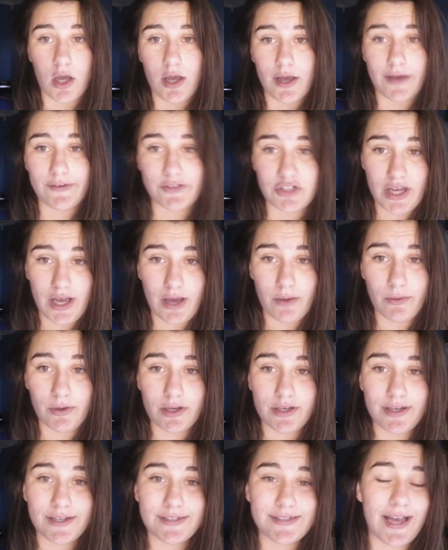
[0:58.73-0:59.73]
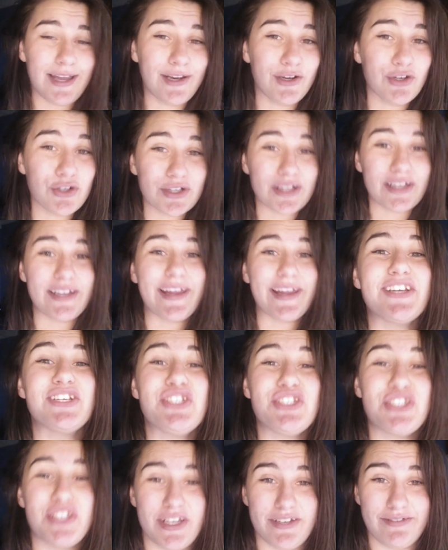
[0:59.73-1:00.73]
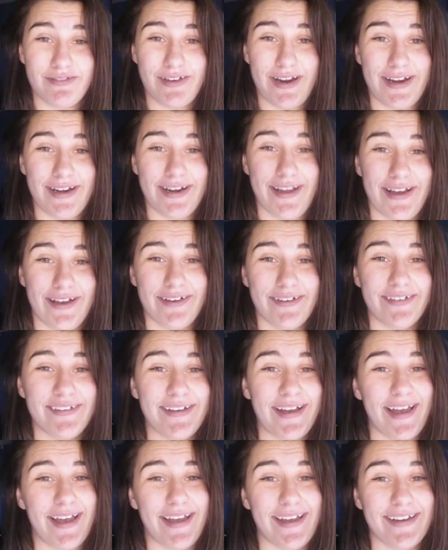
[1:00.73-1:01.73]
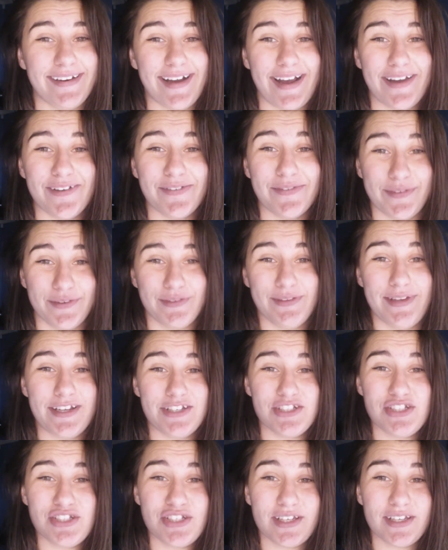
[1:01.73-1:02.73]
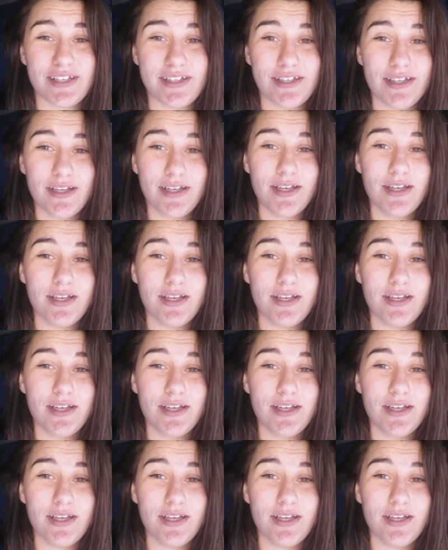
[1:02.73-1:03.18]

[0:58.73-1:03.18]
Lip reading: have a shower because I look shit right now and I feel like shit.